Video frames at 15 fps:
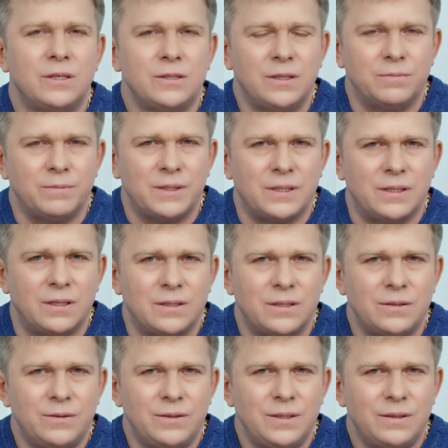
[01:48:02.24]
is living in
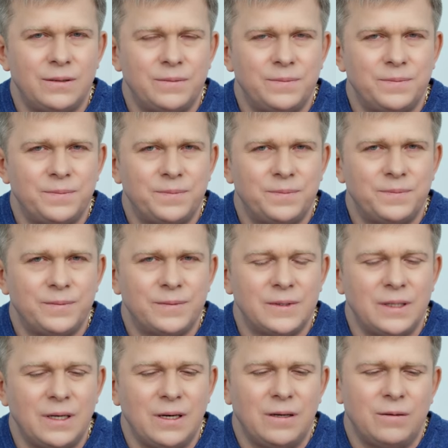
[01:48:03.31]
each of us, friends.
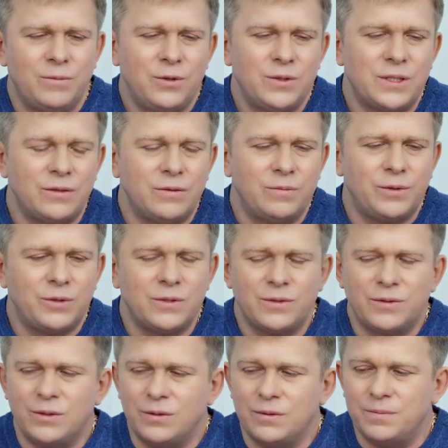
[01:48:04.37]
The question
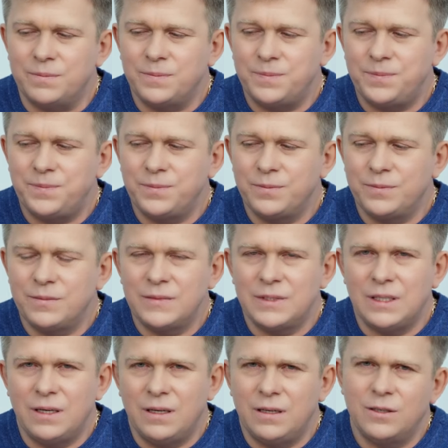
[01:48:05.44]
is,
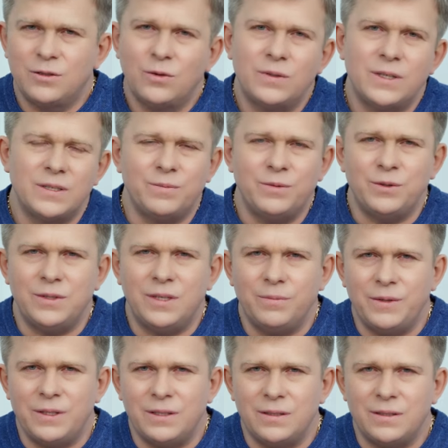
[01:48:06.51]
just who will
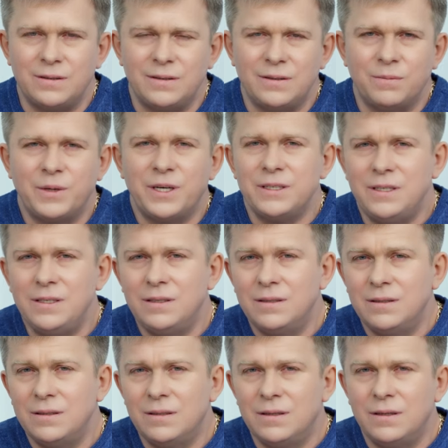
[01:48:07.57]
predominate in us?
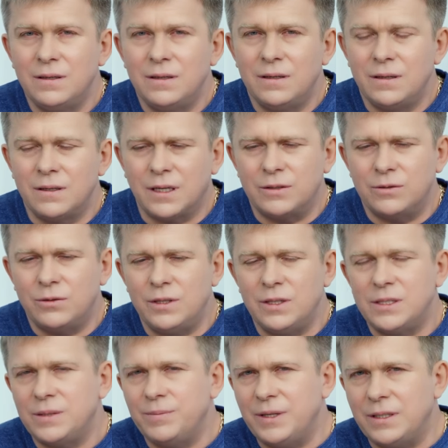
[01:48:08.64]
Mahdi, who
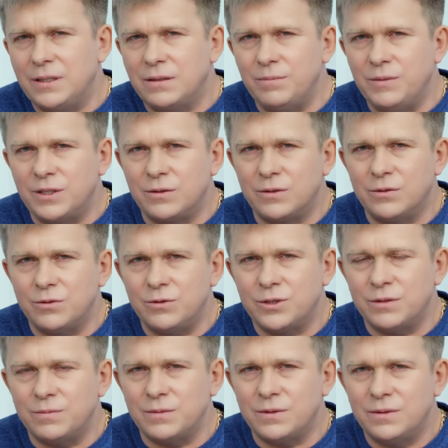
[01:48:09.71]
will change the world for
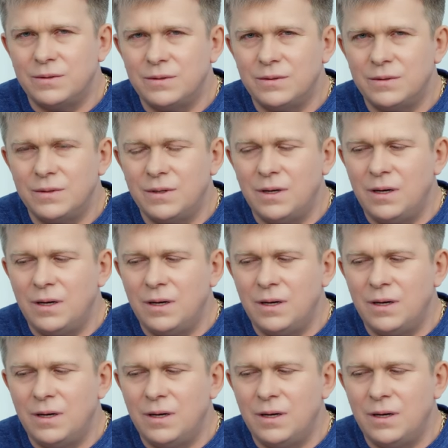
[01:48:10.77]
the better,